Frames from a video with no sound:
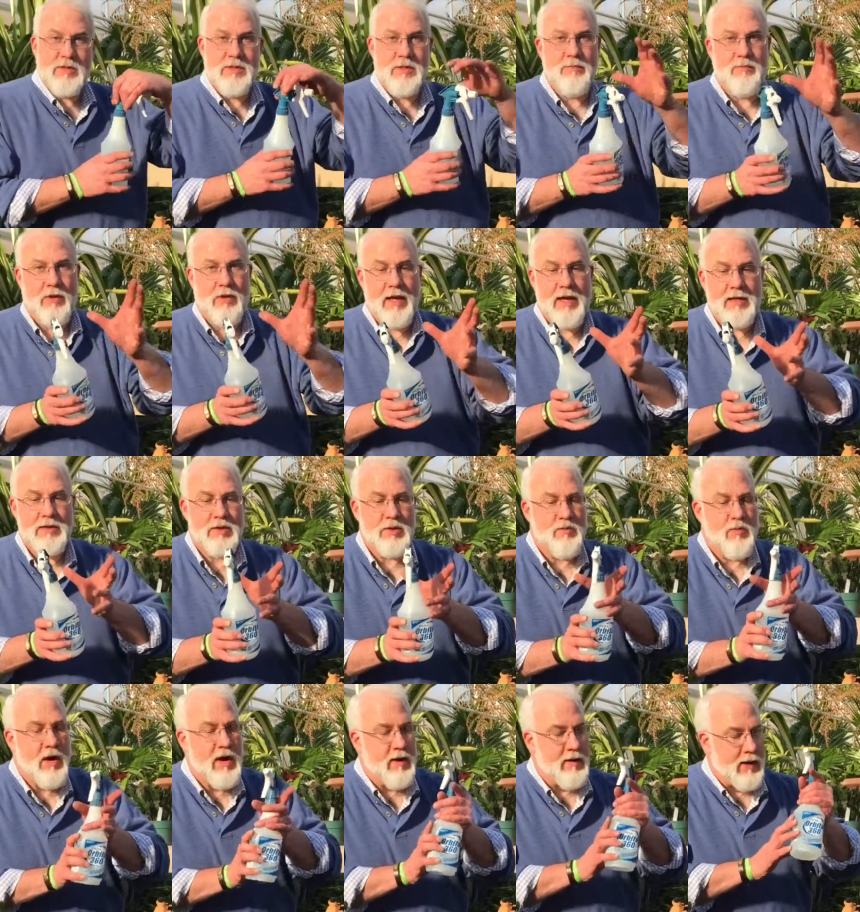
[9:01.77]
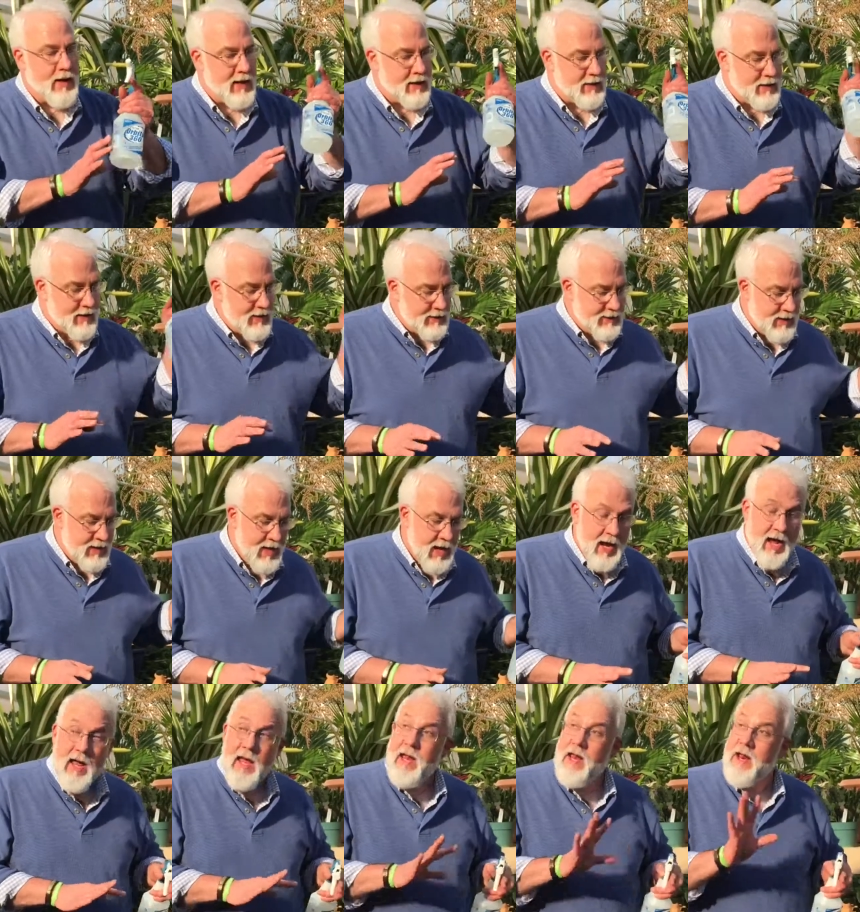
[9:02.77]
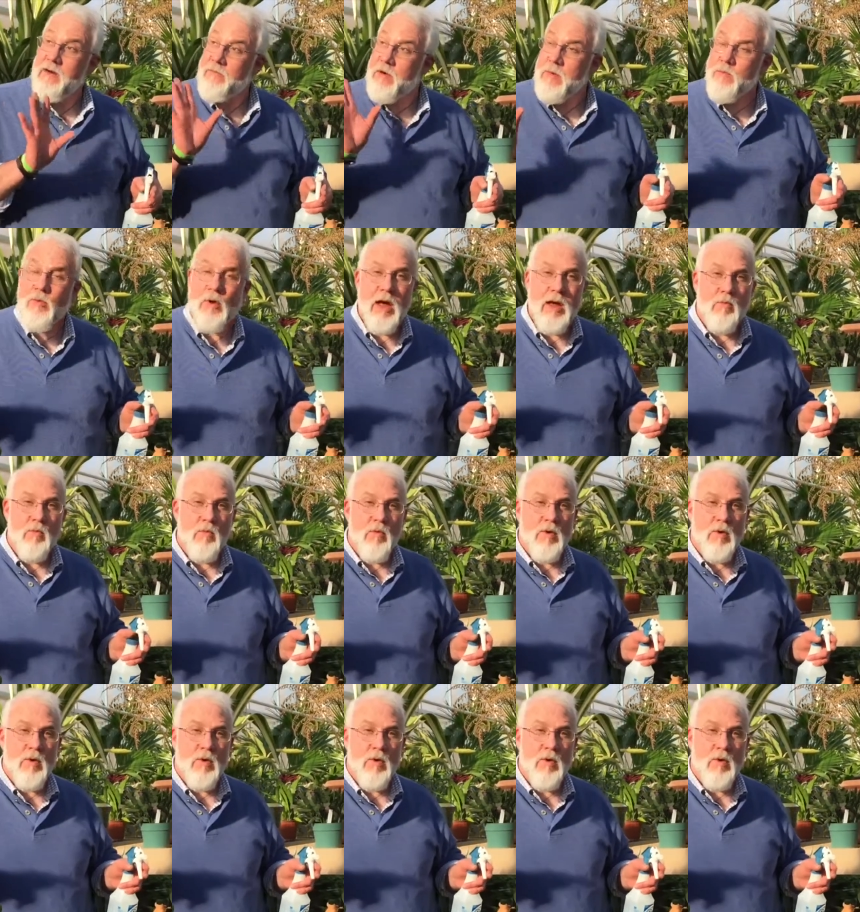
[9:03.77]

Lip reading: just a plant sprayer like this, and every bright